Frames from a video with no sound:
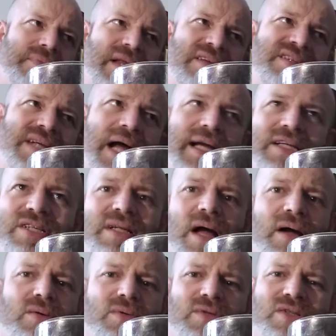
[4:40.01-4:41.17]
the taste
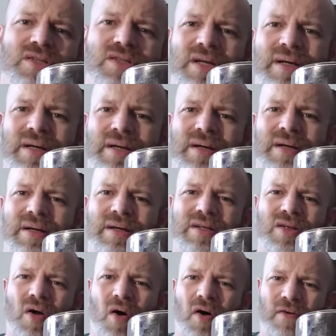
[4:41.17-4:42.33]
notes
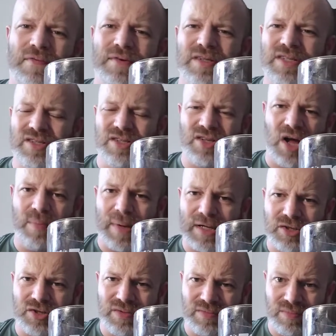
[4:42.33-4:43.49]
offers so
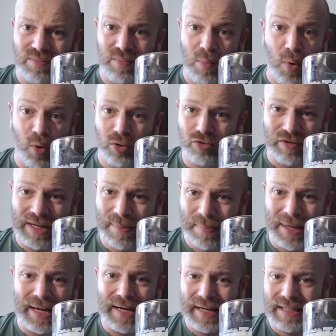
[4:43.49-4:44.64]
much more
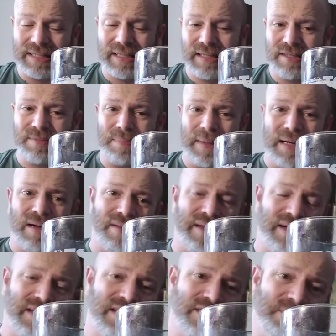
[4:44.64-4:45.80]
drinkability to this beer. I
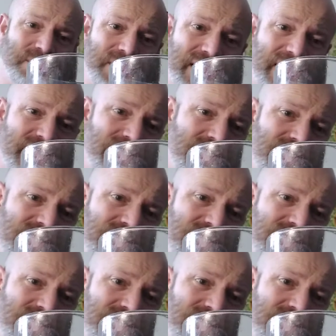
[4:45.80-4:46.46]
think this beer,